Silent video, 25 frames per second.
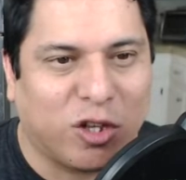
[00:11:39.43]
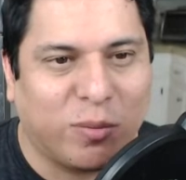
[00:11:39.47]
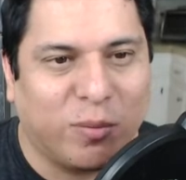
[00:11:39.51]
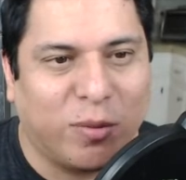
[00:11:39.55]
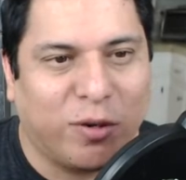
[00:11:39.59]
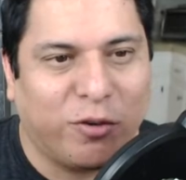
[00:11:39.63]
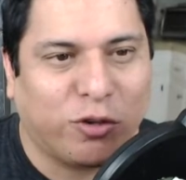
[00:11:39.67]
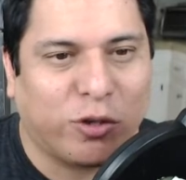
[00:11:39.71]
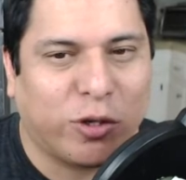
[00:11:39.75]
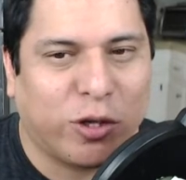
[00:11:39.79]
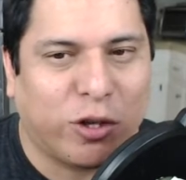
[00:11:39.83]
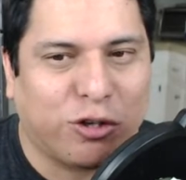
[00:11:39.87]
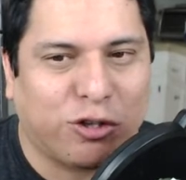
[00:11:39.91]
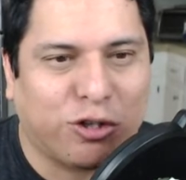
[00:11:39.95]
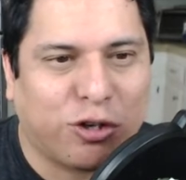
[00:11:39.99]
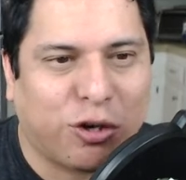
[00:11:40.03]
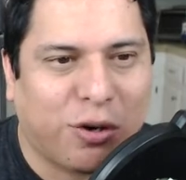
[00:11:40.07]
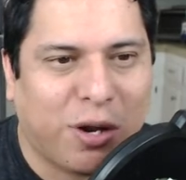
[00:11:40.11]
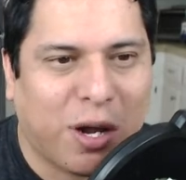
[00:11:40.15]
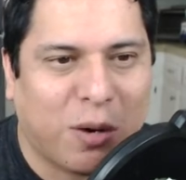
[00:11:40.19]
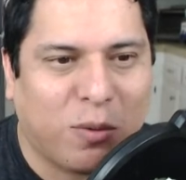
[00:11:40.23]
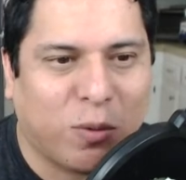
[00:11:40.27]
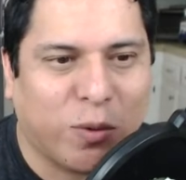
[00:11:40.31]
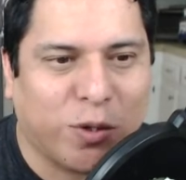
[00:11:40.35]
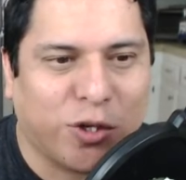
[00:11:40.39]
the movie trailer
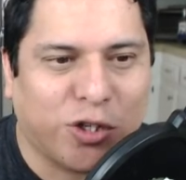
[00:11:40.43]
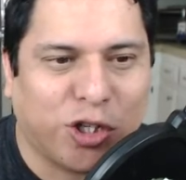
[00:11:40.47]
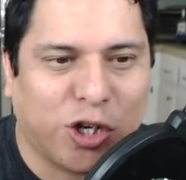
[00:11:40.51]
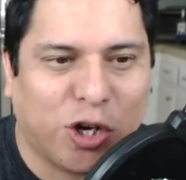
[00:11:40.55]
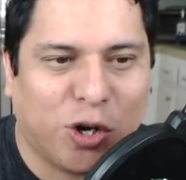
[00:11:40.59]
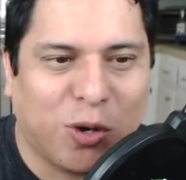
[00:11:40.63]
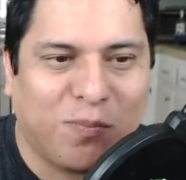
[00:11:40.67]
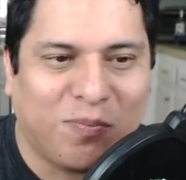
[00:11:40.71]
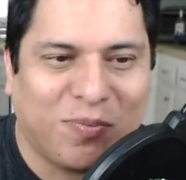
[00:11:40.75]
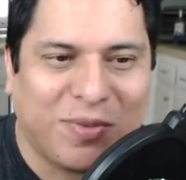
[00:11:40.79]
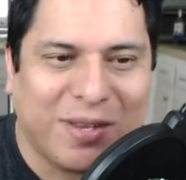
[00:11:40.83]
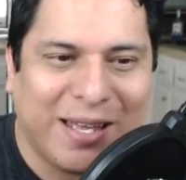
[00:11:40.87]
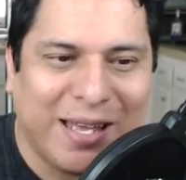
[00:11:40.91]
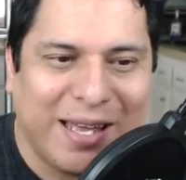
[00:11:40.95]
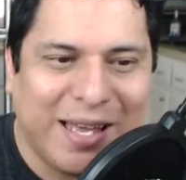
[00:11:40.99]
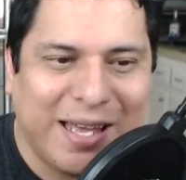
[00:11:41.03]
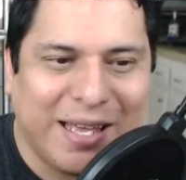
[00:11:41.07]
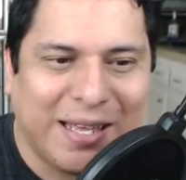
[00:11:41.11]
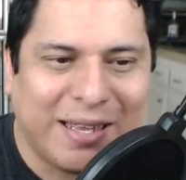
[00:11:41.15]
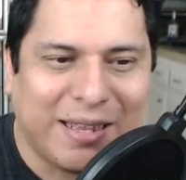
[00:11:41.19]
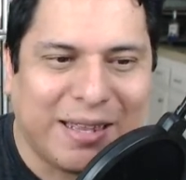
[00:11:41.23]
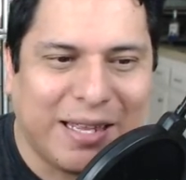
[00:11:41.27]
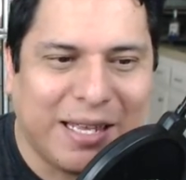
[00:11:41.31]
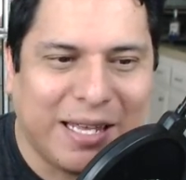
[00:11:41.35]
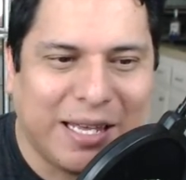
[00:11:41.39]
showdown, where we show
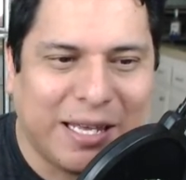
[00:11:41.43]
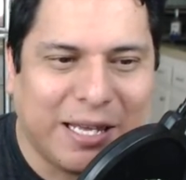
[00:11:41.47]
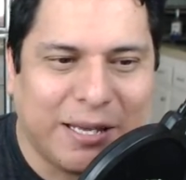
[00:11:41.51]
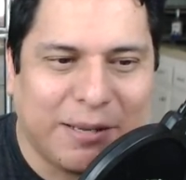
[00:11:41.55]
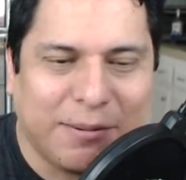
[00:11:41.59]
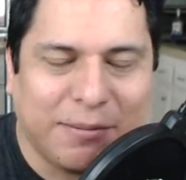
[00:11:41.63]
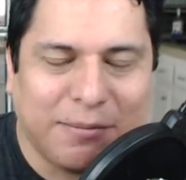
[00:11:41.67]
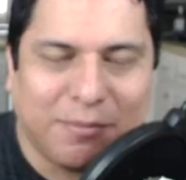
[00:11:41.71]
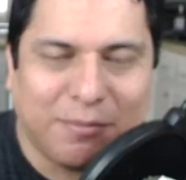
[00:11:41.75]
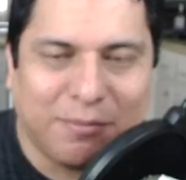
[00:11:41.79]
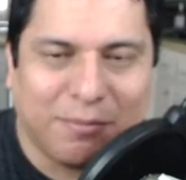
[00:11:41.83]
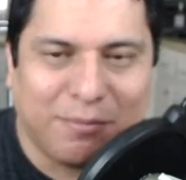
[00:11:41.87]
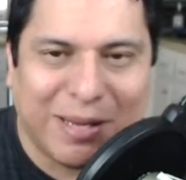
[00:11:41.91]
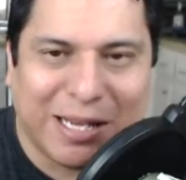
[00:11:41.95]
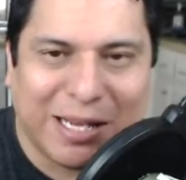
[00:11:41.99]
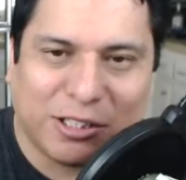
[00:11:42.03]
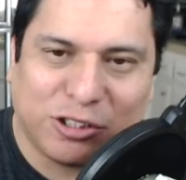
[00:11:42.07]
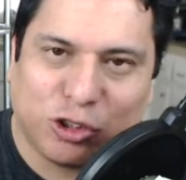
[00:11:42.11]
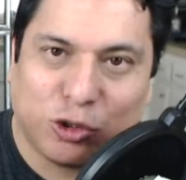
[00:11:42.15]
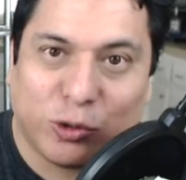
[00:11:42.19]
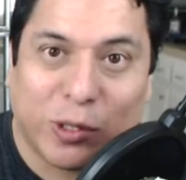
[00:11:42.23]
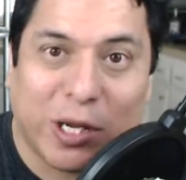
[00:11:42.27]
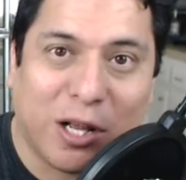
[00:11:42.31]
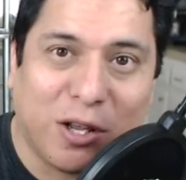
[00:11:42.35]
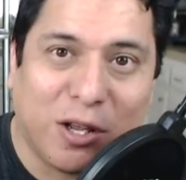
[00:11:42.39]
the
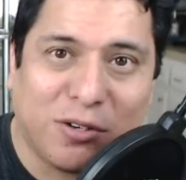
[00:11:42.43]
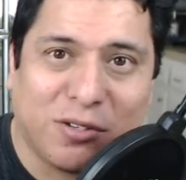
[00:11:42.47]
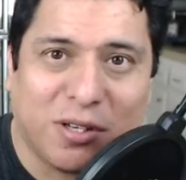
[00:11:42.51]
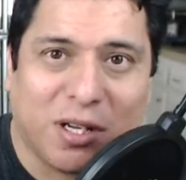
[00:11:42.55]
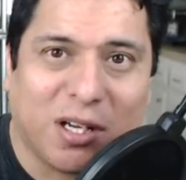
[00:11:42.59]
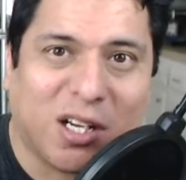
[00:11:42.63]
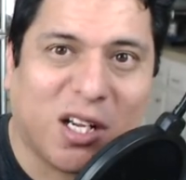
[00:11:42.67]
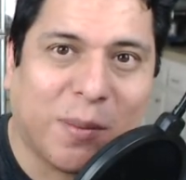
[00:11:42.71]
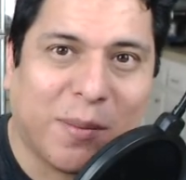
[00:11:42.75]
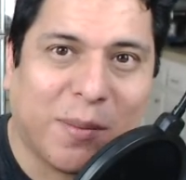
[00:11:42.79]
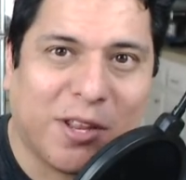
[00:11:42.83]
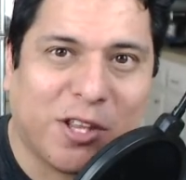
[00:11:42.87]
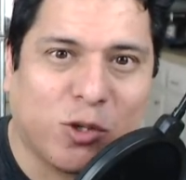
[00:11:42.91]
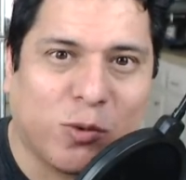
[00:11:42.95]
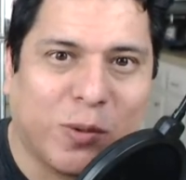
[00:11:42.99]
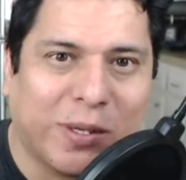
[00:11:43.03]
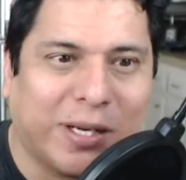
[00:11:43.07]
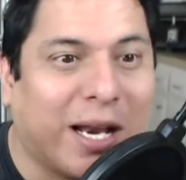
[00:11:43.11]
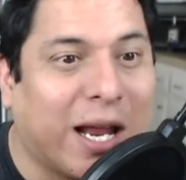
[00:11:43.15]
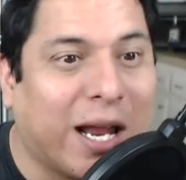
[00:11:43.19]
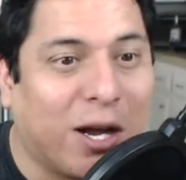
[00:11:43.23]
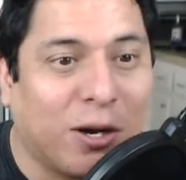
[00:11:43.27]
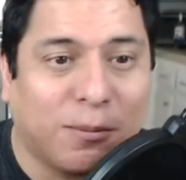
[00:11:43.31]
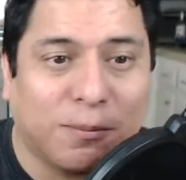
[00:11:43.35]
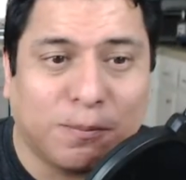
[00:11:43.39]
best trailers that have come out this
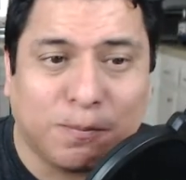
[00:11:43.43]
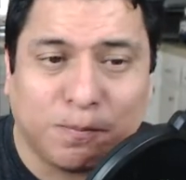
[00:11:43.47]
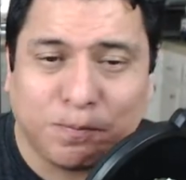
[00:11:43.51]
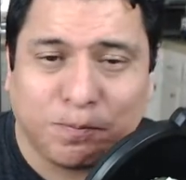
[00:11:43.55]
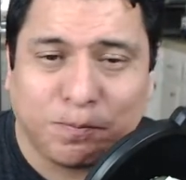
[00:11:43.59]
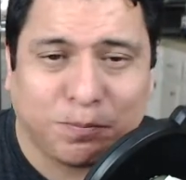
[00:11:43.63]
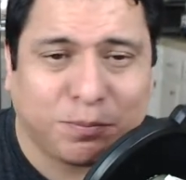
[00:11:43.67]
week. Now,